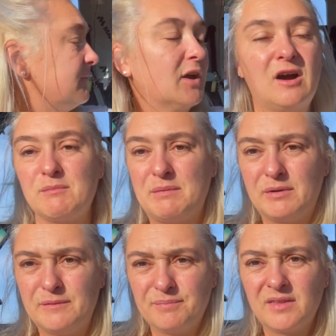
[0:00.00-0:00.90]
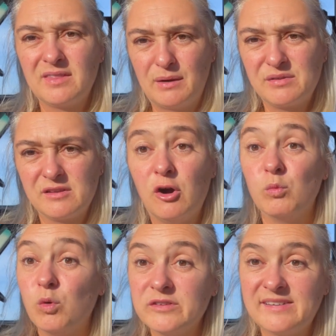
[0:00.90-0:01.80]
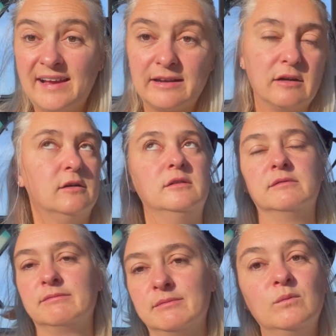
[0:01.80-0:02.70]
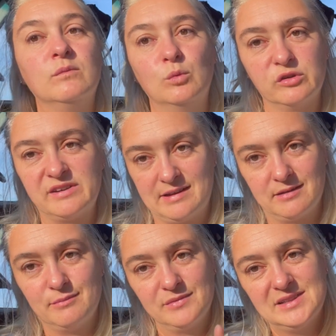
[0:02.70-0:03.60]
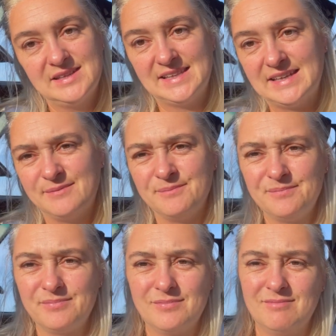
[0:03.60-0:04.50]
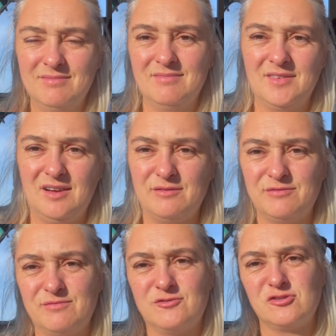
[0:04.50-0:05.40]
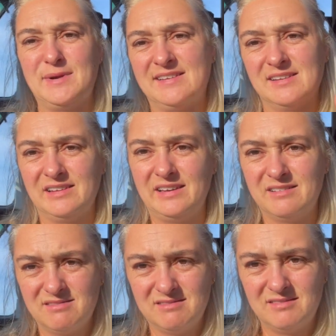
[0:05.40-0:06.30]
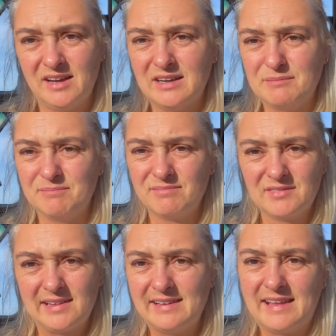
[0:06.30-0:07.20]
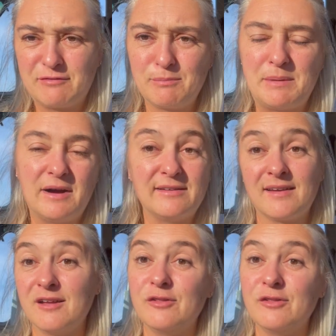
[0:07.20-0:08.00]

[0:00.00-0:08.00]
can't remember. There was, oh, water tank. Oh, water tank. Clearly I've traumatically cleared that from my mind.